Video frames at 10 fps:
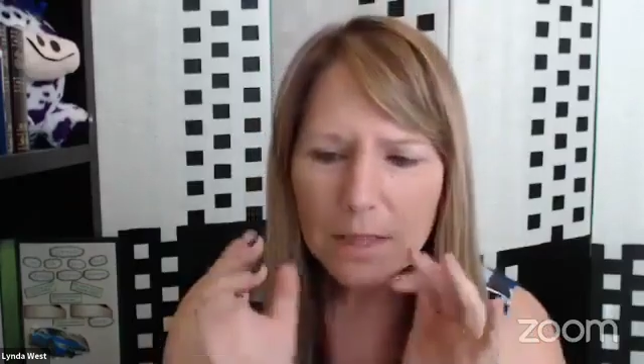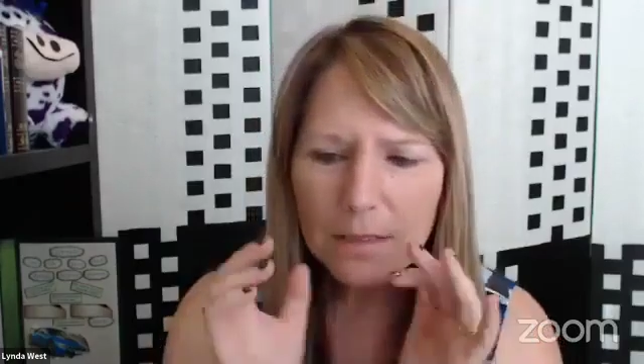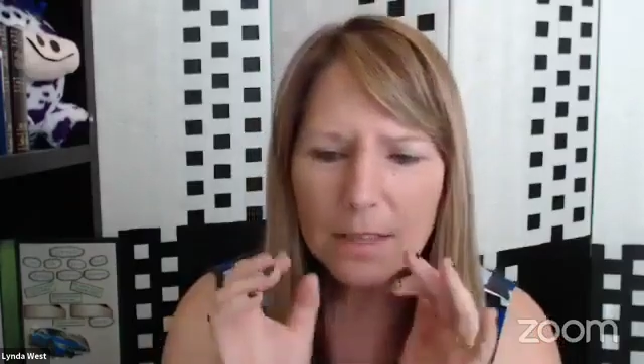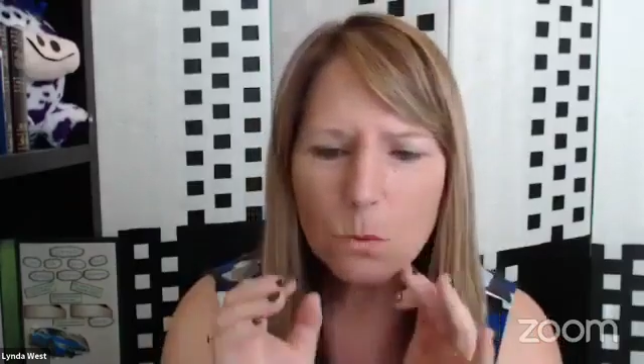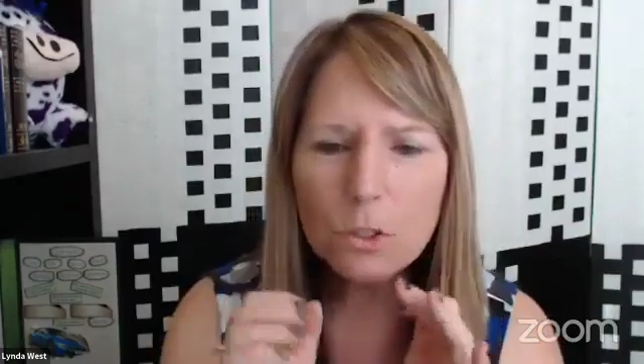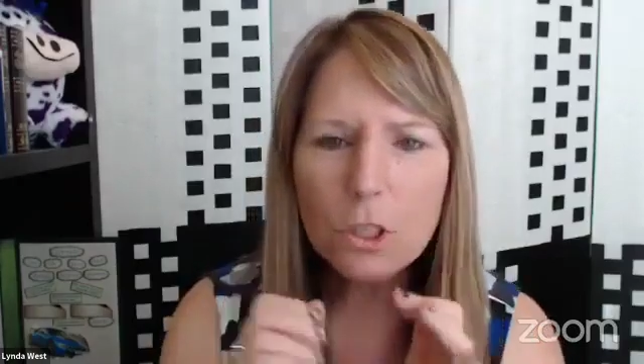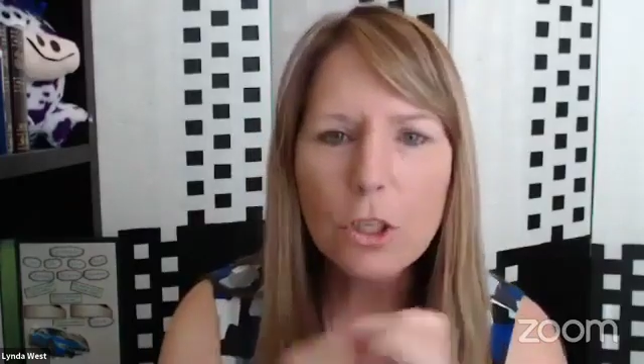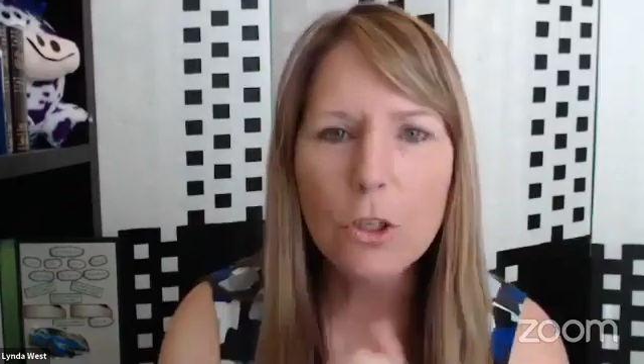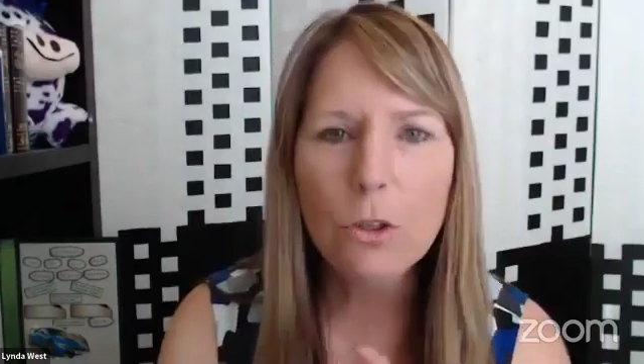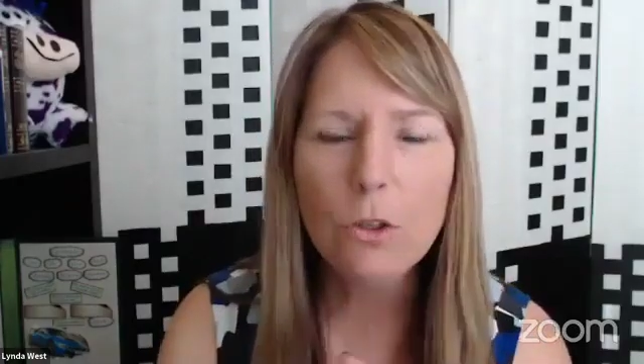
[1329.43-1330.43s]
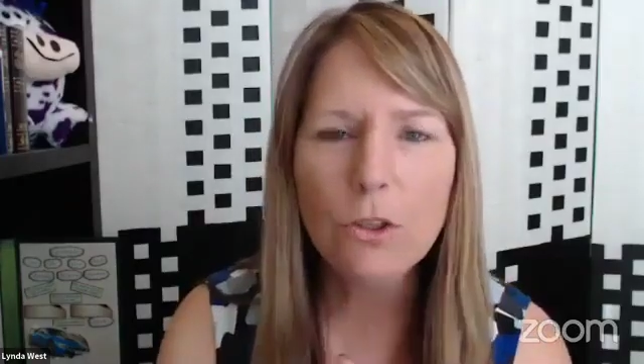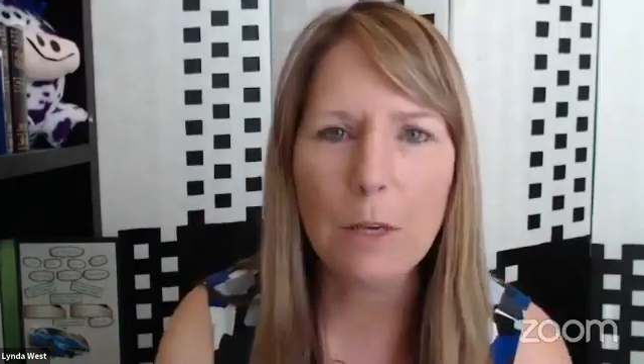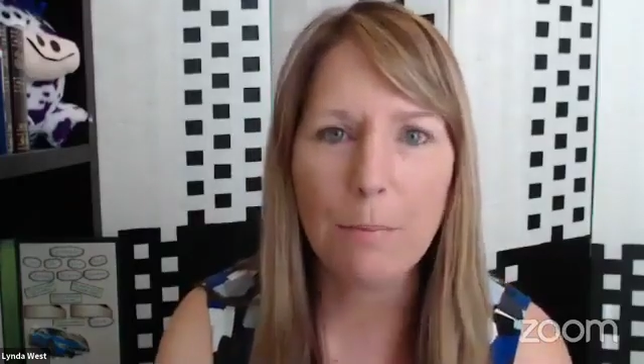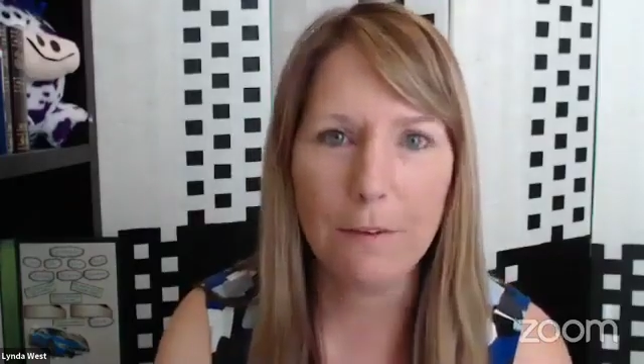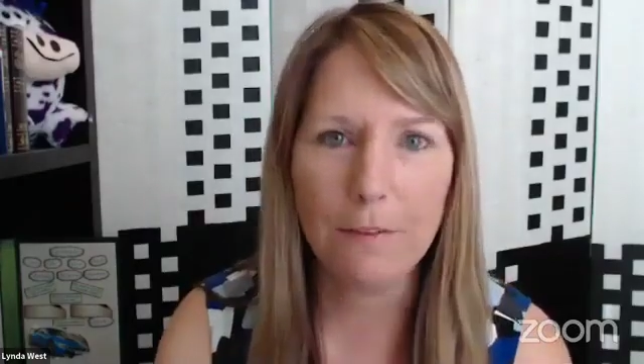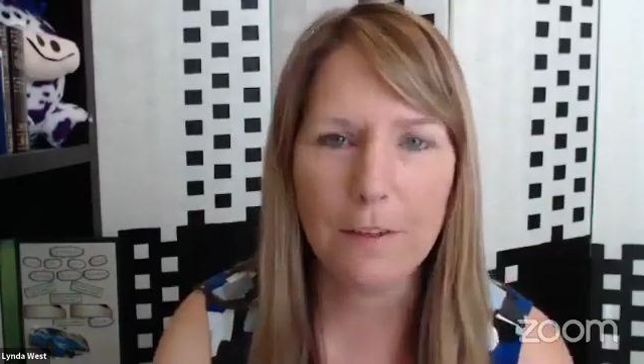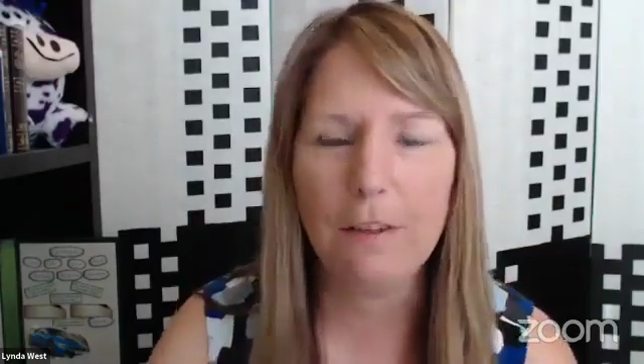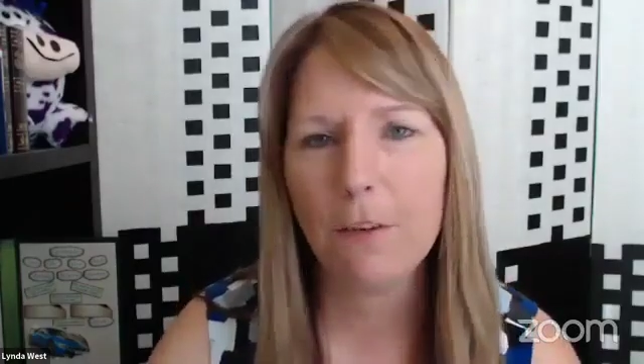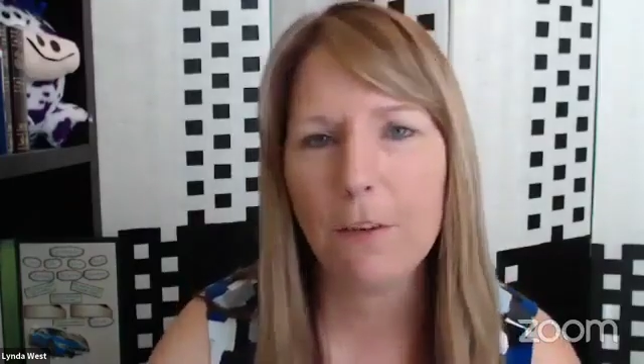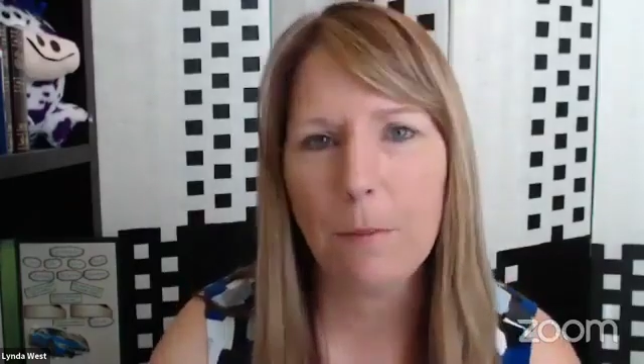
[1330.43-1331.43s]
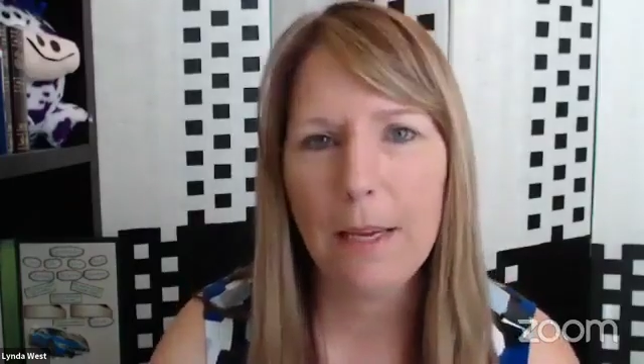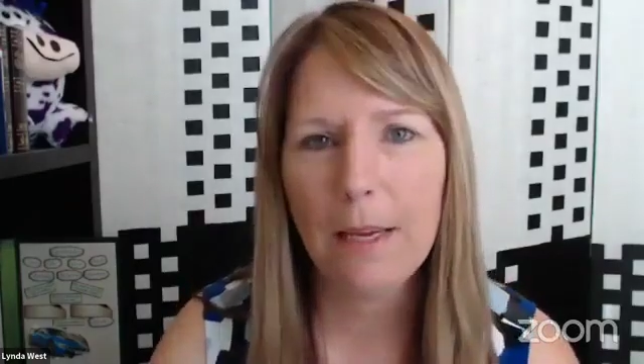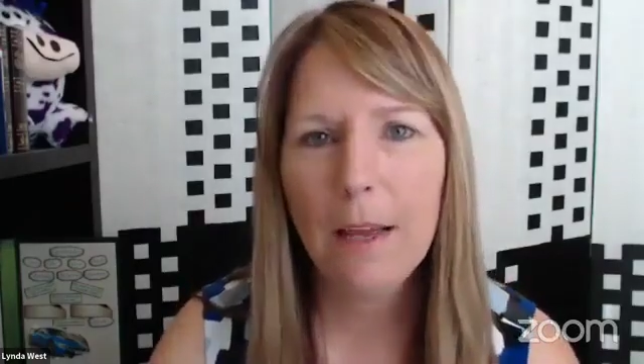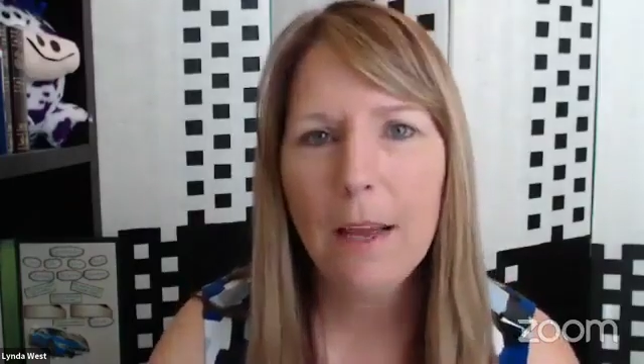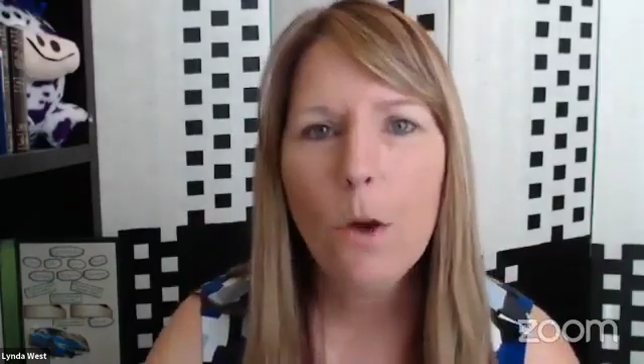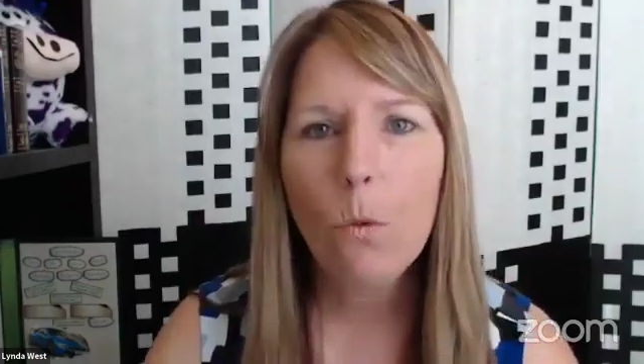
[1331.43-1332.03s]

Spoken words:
This was a huge epiphany for me